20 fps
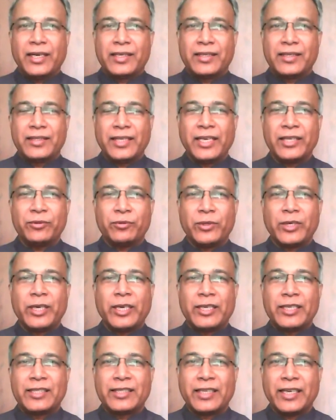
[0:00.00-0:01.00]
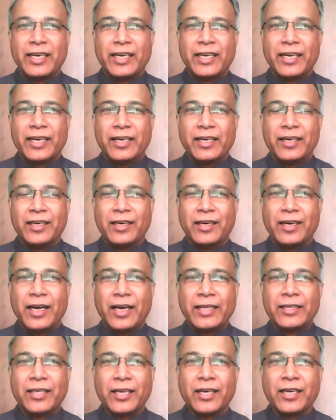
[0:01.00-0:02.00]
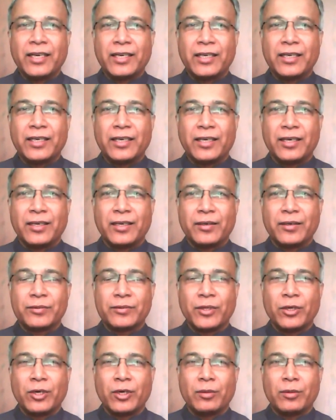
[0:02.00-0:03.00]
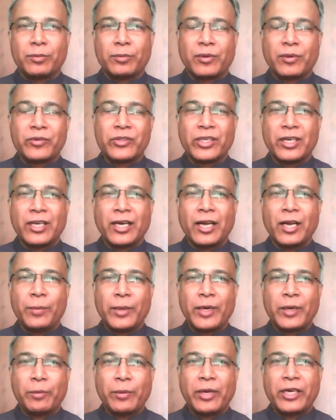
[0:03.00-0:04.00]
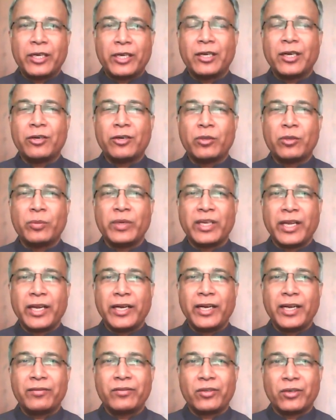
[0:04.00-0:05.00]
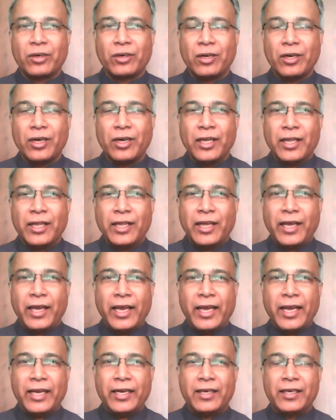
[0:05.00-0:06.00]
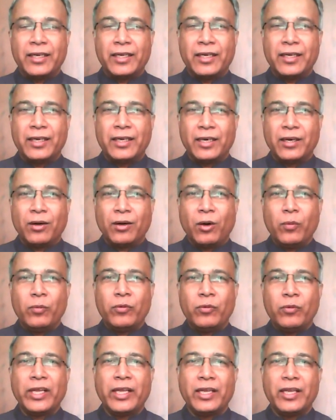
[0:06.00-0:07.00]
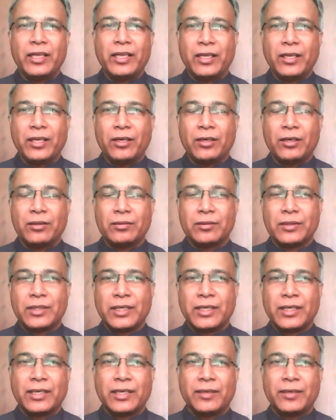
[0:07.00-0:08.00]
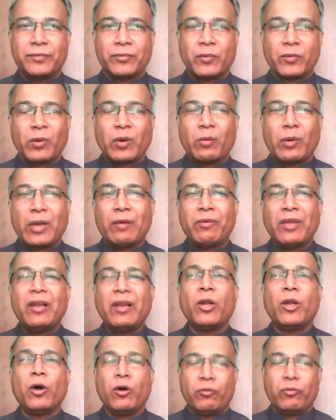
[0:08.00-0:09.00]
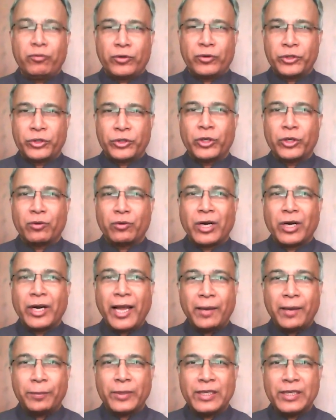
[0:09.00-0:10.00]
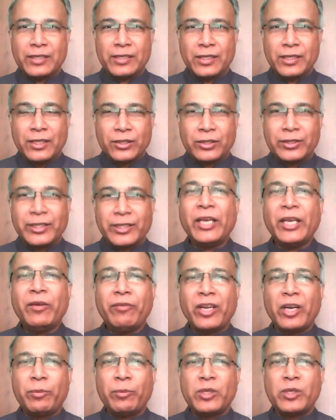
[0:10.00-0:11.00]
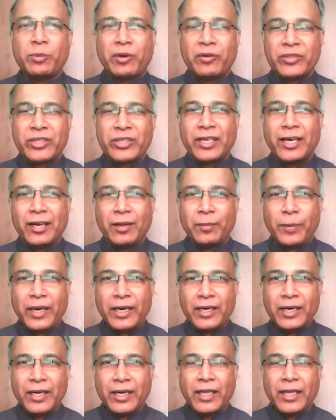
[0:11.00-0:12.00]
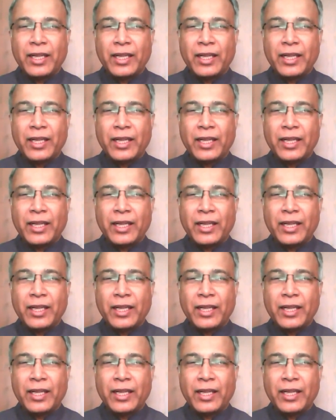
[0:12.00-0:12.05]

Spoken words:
sage words, and I think Professor Nalapat may turn out to be right after all, and hopefully, we'll know for sure what happens. So, thank you very much, Professor Nalapat.